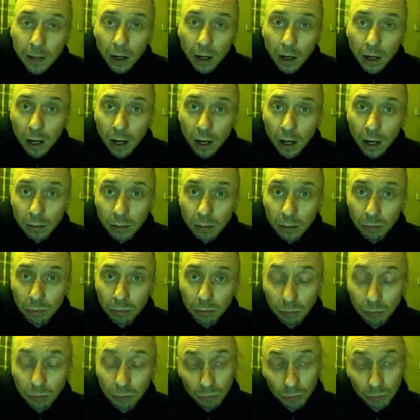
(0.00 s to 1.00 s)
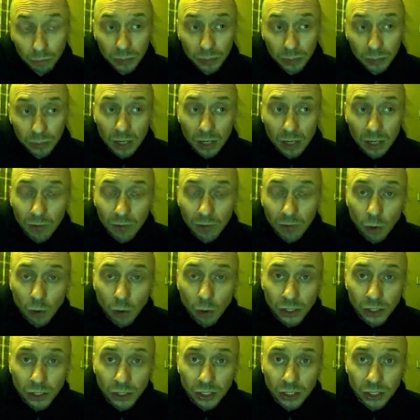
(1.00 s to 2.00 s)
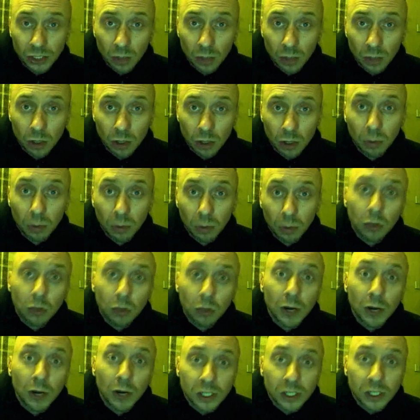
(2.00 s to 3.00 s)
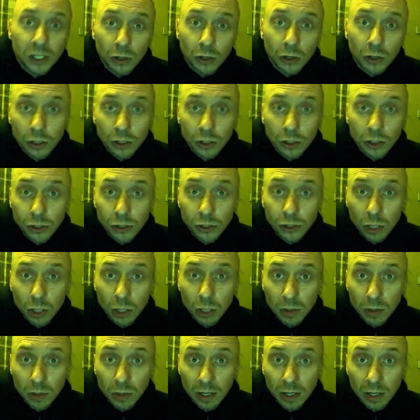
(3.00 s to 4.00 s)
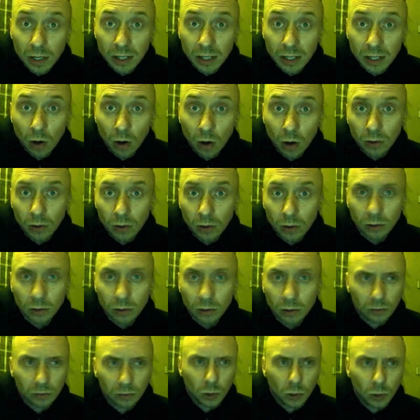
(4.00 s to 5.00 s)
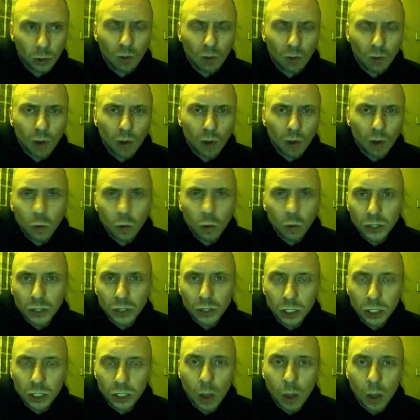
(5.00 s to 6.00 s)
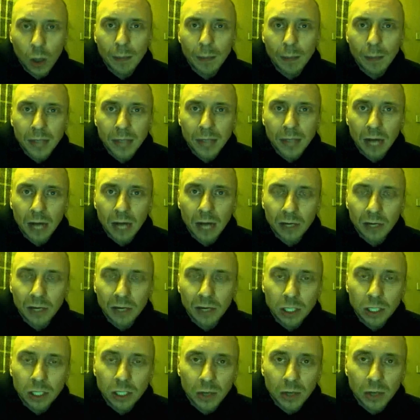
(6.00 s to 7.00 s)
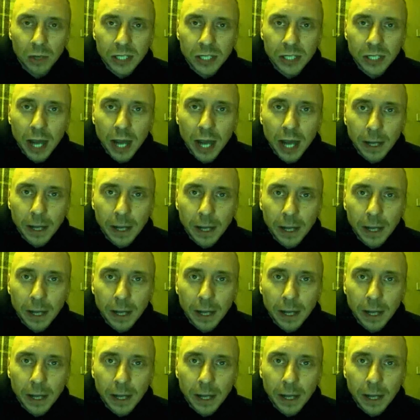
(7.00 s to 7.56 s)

and did a voltage thing with a couple of coins on YouTube and he got 12 volts and 2 amps out of it, so he said